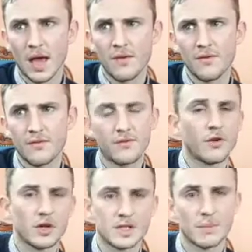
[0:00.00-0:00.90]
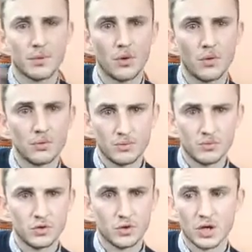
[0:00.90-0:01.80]
if, for example,
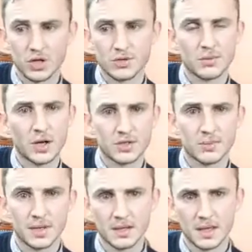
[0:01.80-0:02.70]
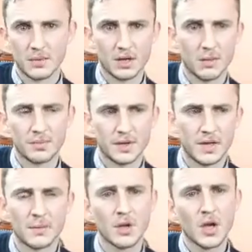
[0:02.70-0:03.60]
your customer has a big name, a company
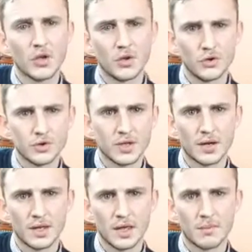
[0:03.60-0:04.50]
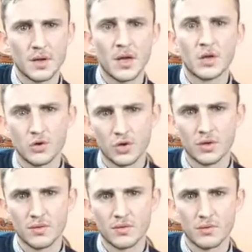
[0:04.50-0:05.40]
name, you use their name,
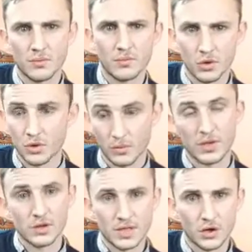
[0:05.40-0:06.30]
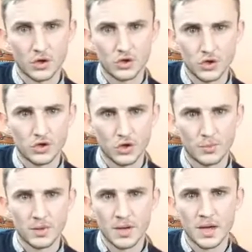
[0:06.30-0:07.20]
when you stick it on
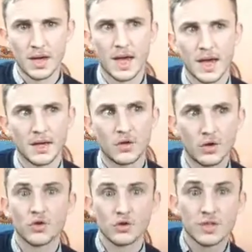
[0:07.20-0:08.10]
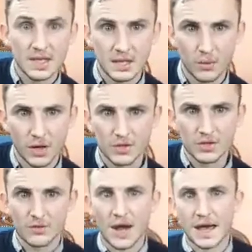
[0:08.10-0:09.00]
YouTube, you can use
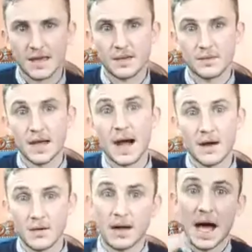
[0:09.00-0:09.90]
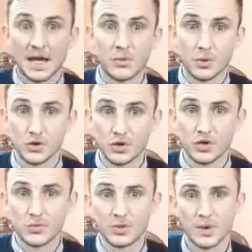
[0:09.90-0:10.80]
keywords to rank that high up on
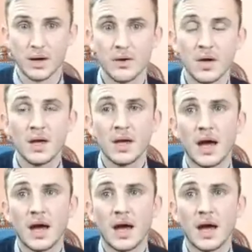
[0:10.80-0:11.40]
YouTube as well.